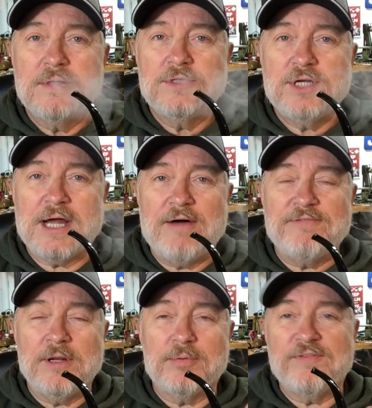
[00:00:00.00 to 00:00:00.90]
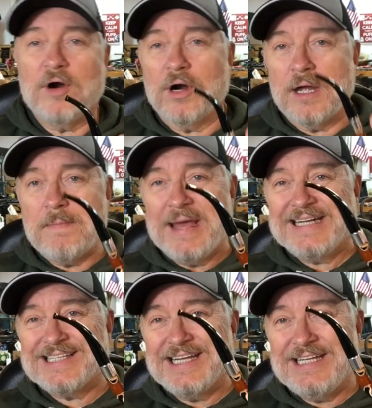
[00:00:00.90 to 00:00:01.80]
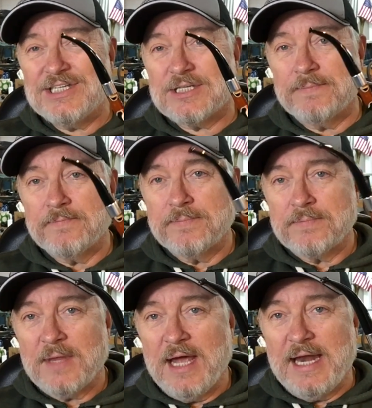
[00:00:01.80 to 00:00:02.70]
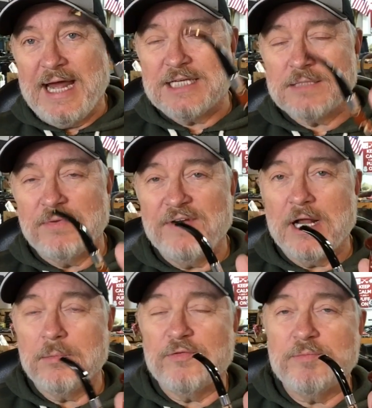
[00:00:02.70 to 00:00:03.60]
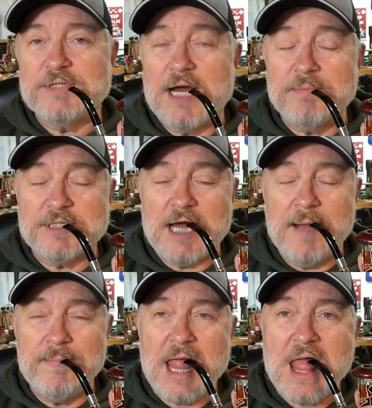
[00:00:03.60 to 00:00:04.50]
Check out Philip Rivara. He makes these and has them available from time to time.